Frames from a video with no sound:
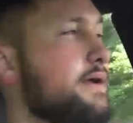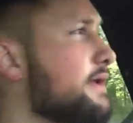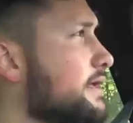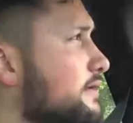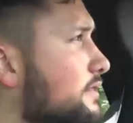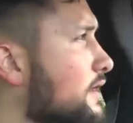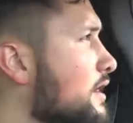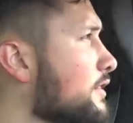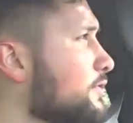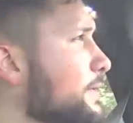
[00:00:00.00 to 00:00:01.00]
and
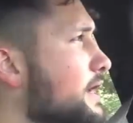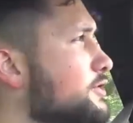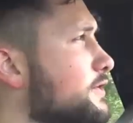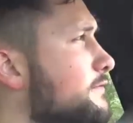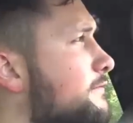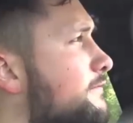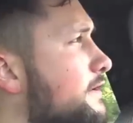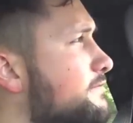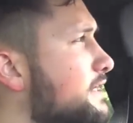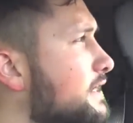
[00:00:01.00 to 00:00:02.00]

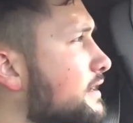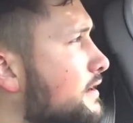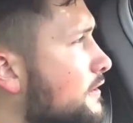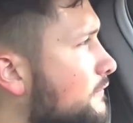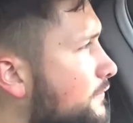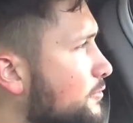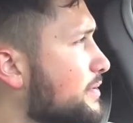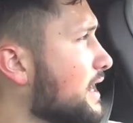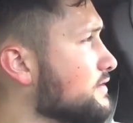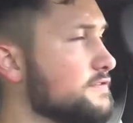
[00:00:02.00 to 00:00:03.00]
350
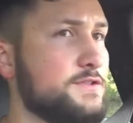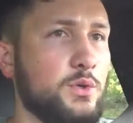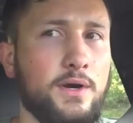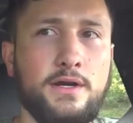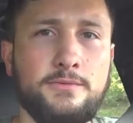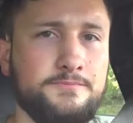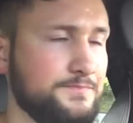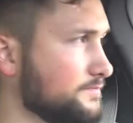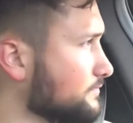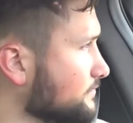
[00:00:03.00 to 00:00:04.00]
foot-pounds of torque.
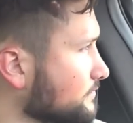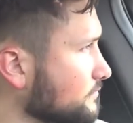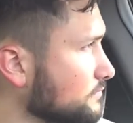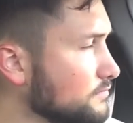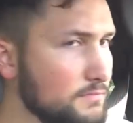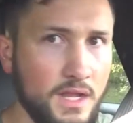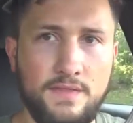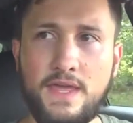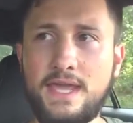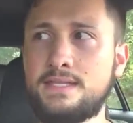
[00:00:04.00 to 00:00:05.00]

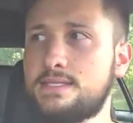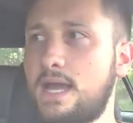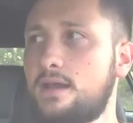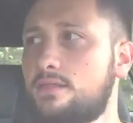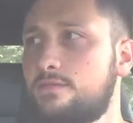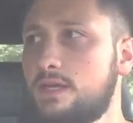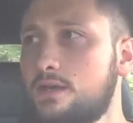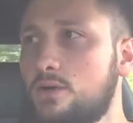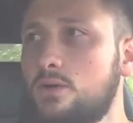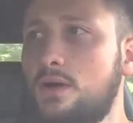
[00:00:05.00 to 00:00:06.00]
The inside of the
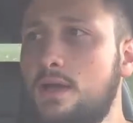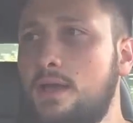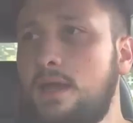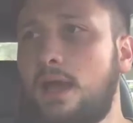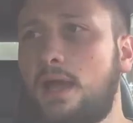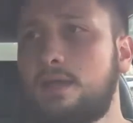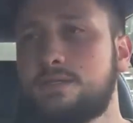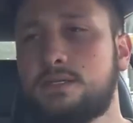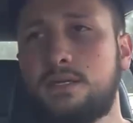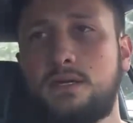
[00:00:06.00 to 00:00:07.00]
vehicle
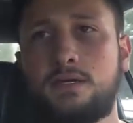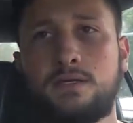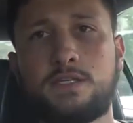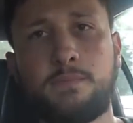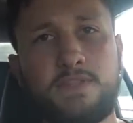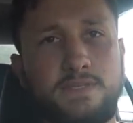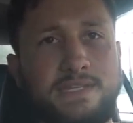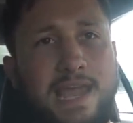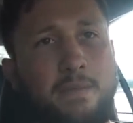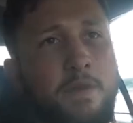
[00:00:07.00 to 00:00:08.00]
has some of the
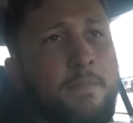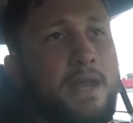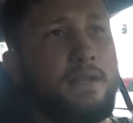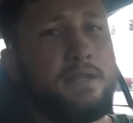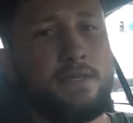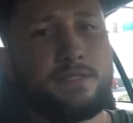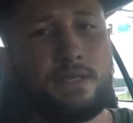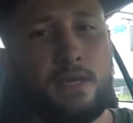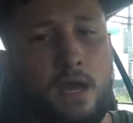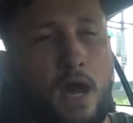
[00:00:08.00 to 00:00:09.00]
same amenities,
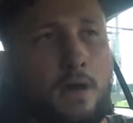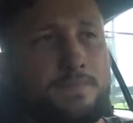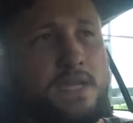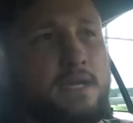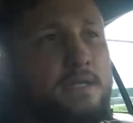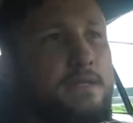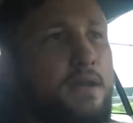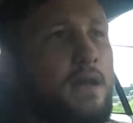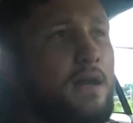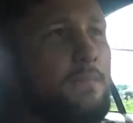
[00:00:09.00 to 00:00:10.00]
updated
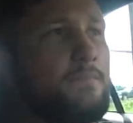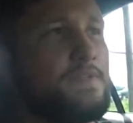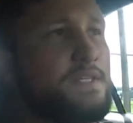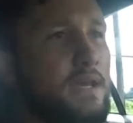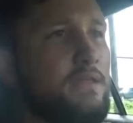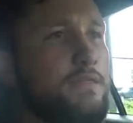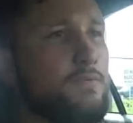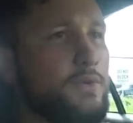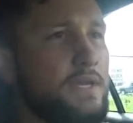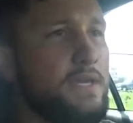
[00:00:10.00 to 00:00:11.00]
Sync
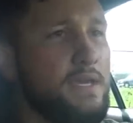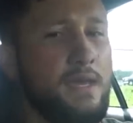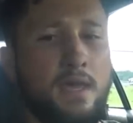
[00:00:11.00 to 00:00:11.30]
3,